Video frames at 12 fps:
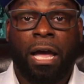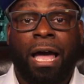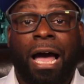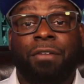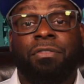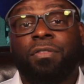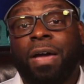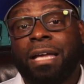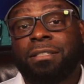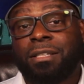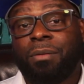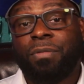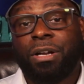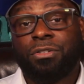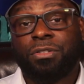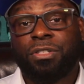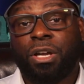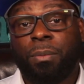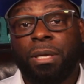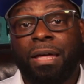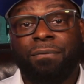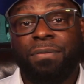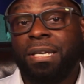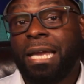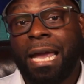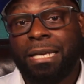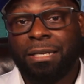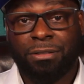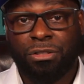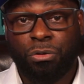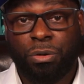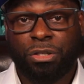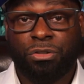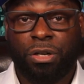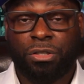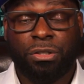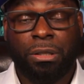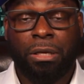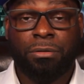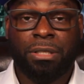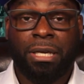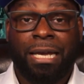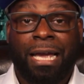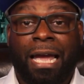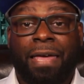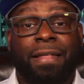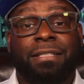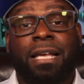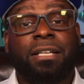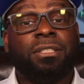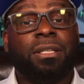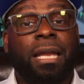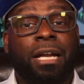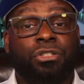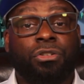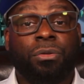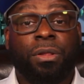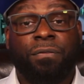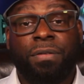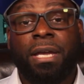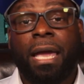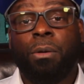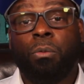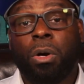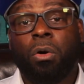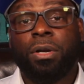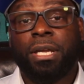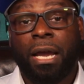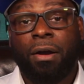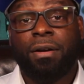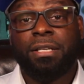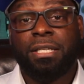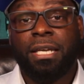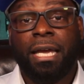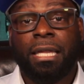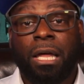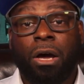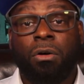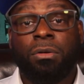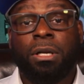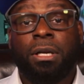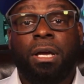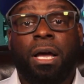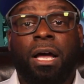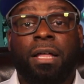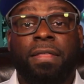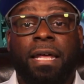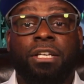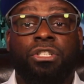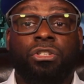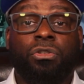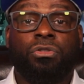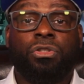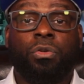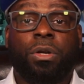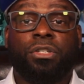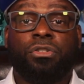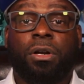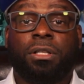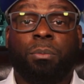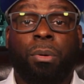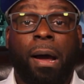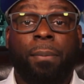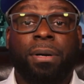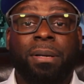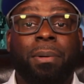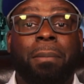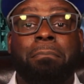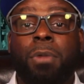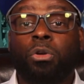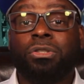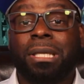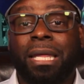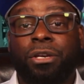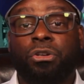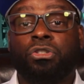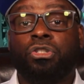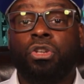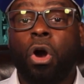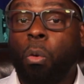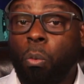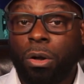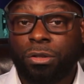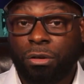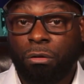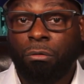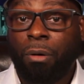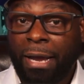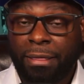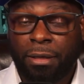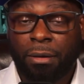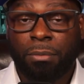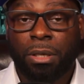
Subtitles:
I've even had some veterans tell me that VA doesn't do construction loans, and that's actually not true. The VA will guarantee a loan that is used to construct the property, but most lenders don't want to write them.